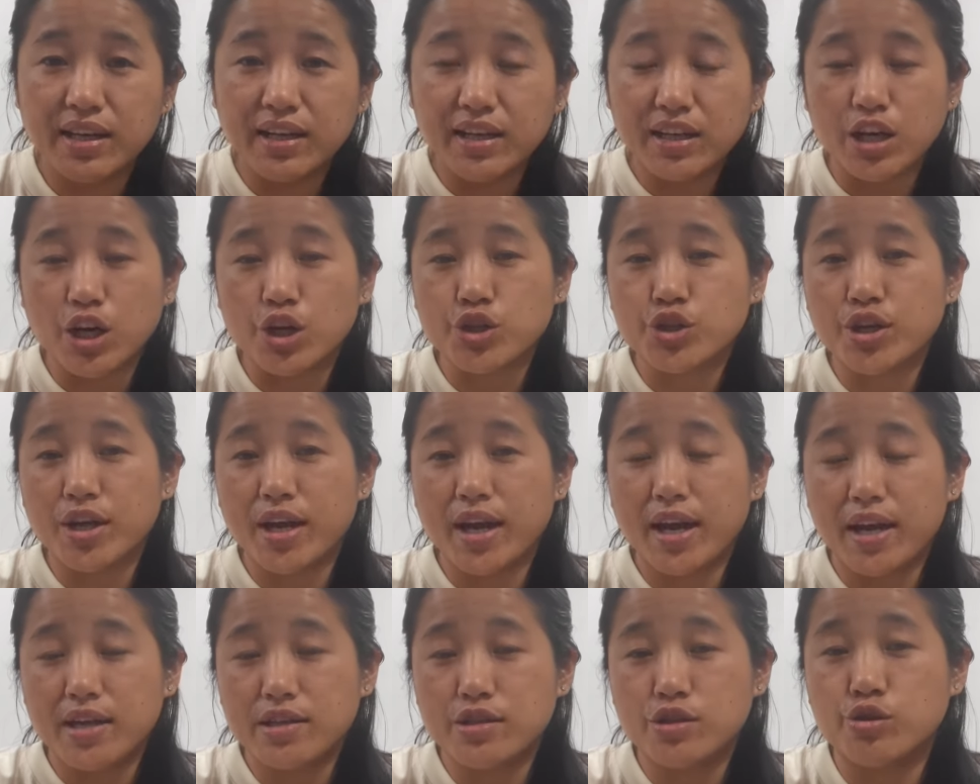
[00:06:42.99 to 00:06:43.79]
Kasha
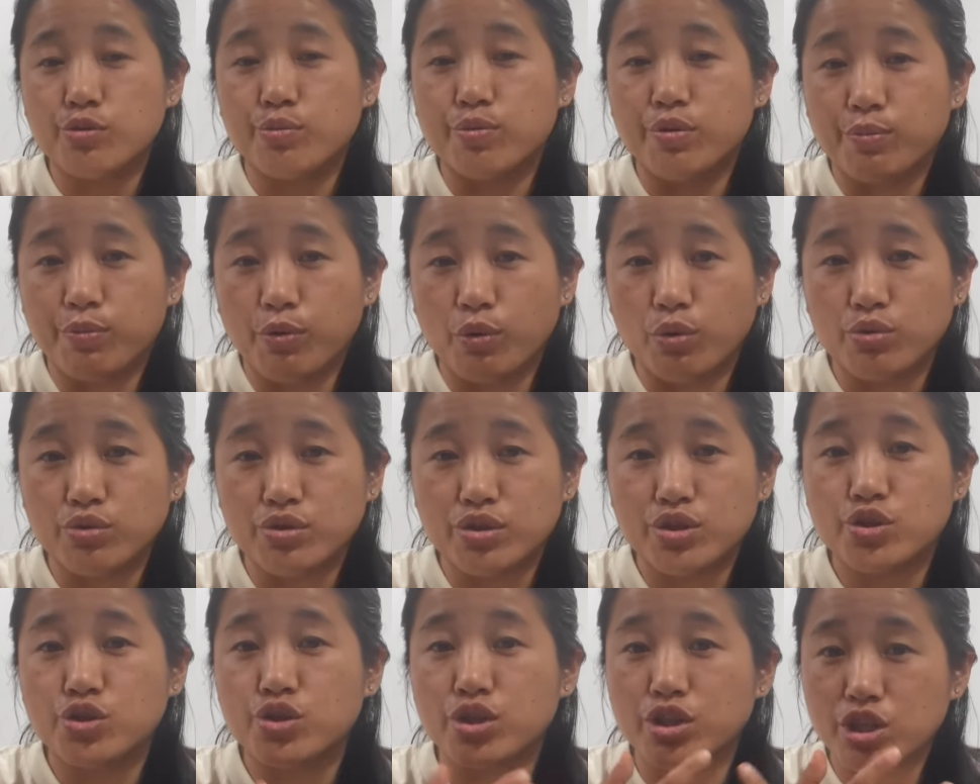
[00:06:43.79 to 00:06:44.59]
has to propose
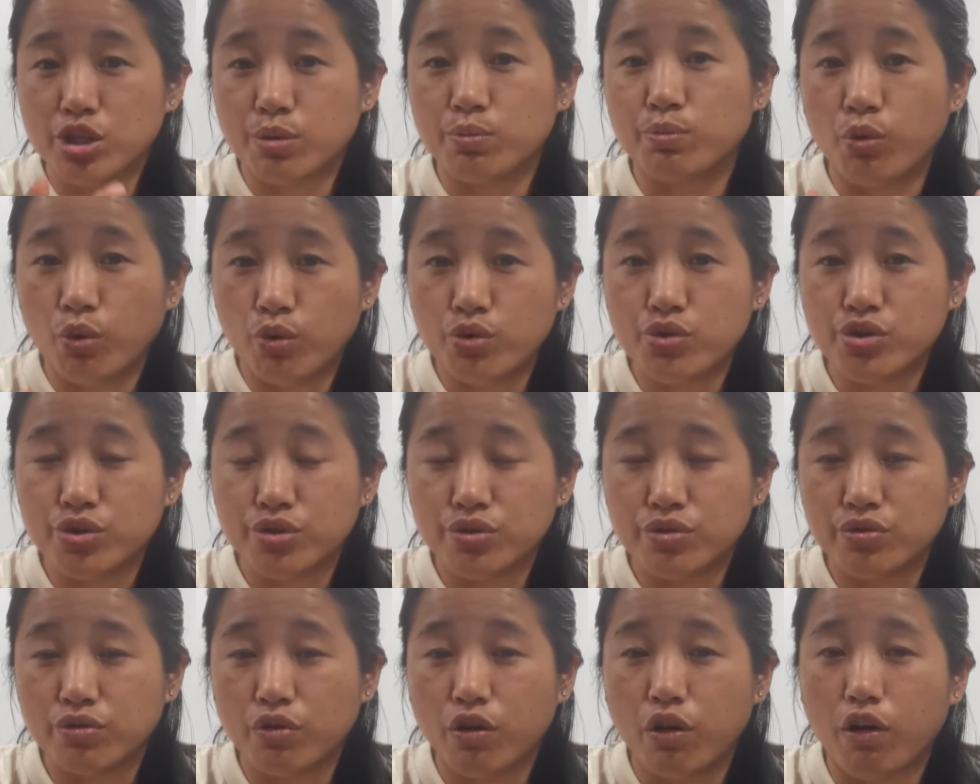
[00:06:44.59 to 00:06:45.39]
such a
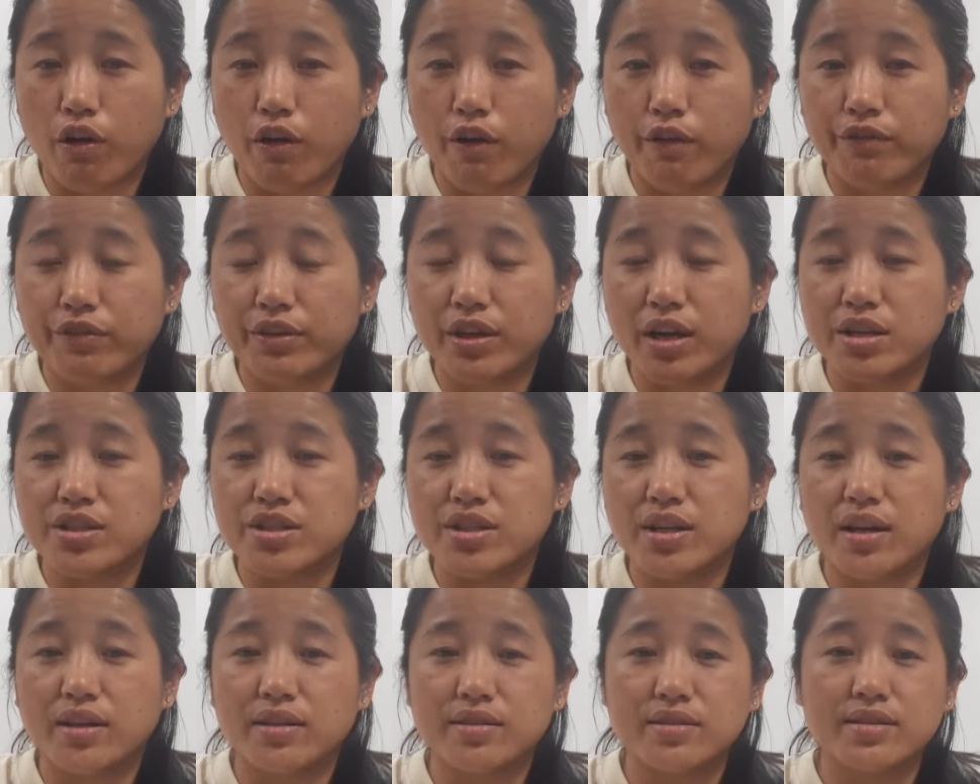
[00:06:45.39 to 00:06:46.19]
motion of
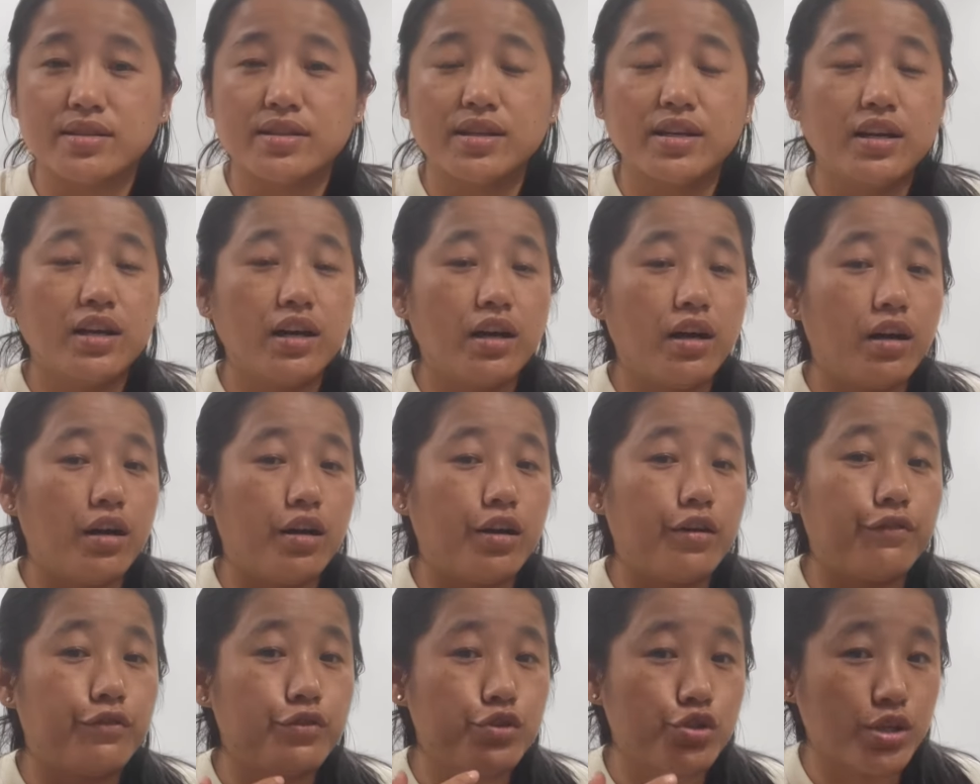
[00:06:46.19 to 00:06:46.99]
Kasha's
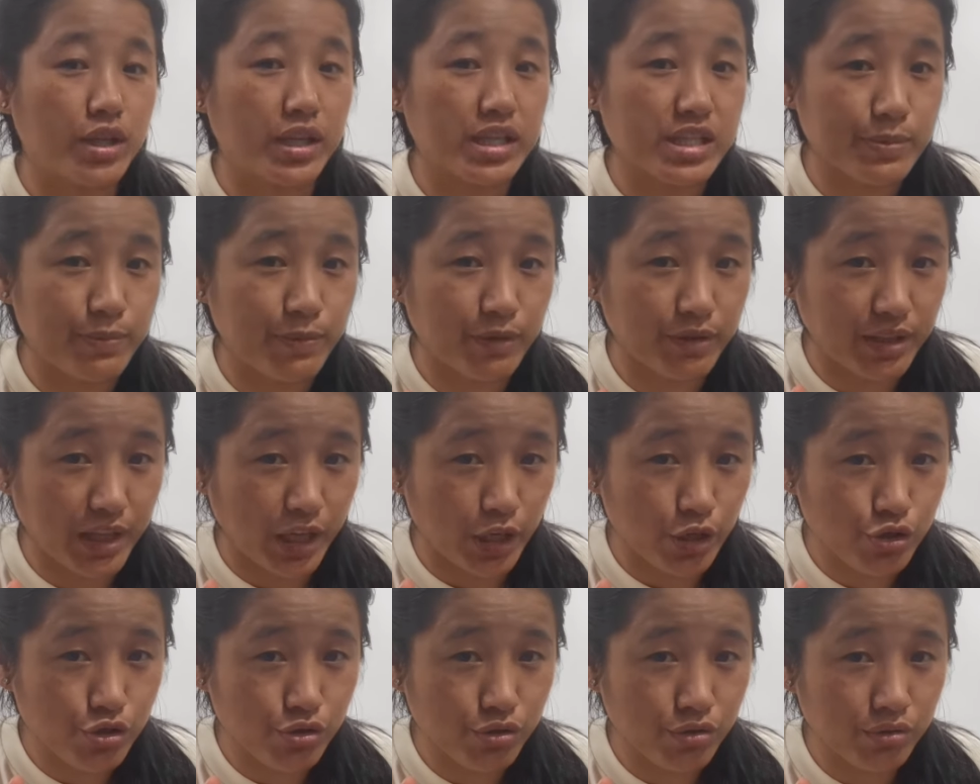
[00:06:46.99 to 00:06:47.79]
official
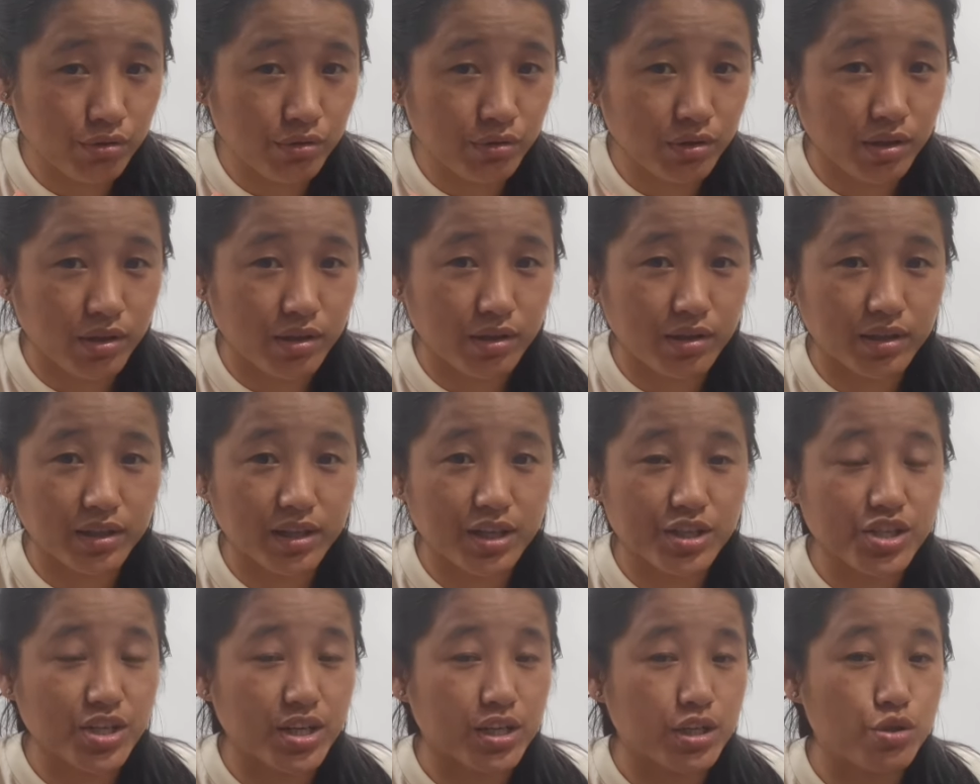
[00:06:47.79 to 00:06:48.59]
explanation,
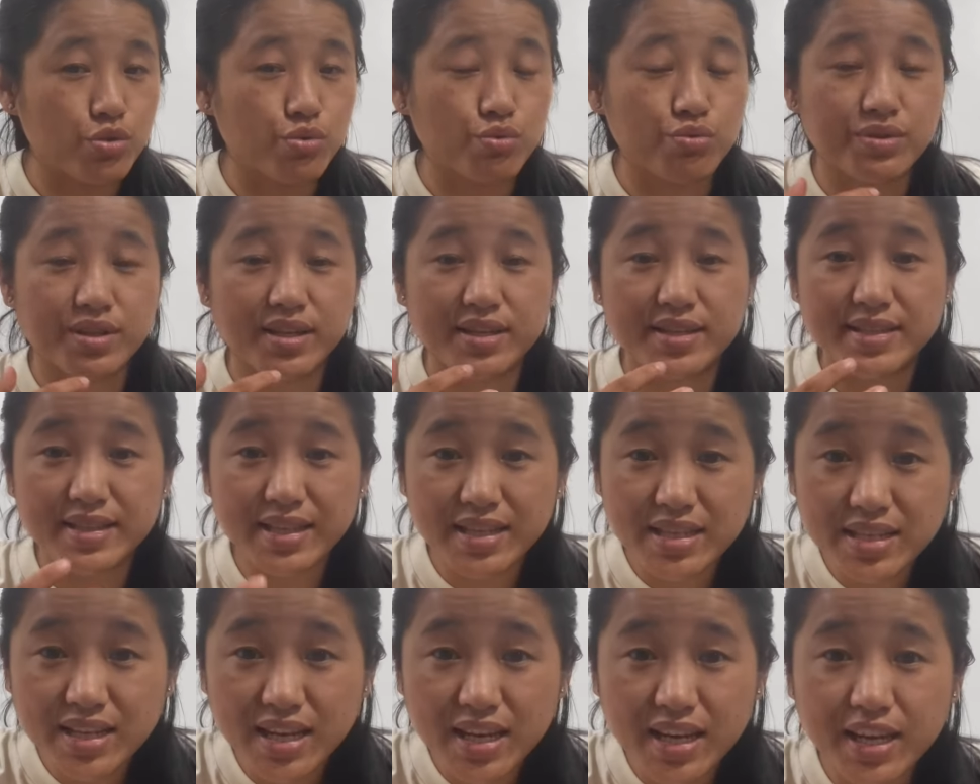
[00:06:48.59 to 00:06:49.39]
Kasha Gishunde
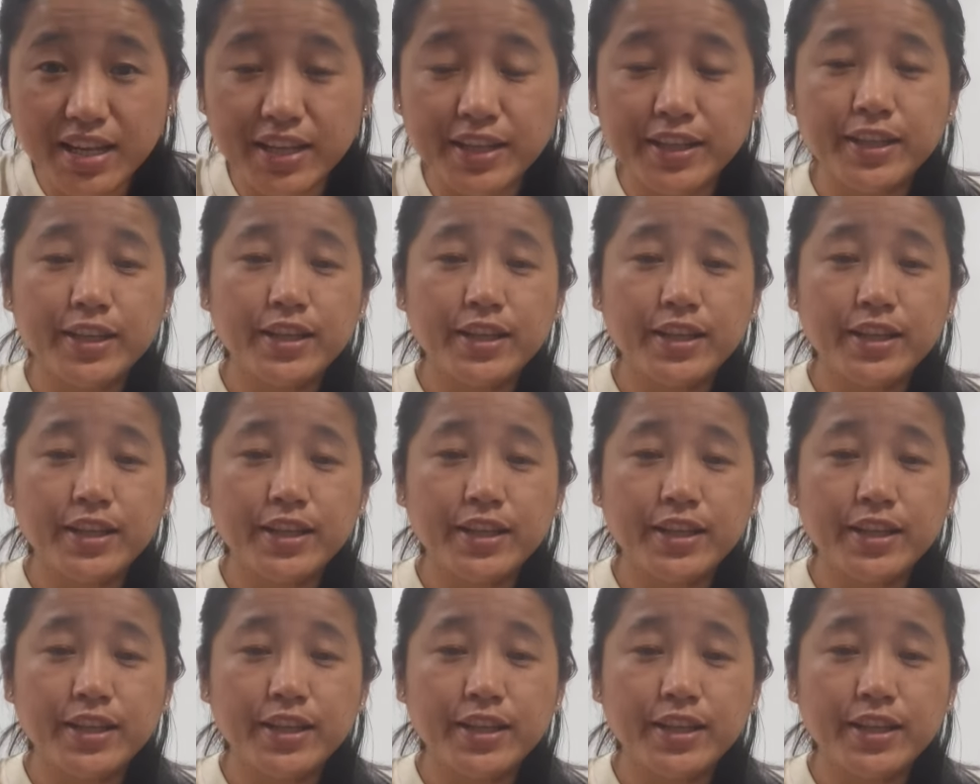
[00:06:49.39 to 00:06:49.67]
Seshe.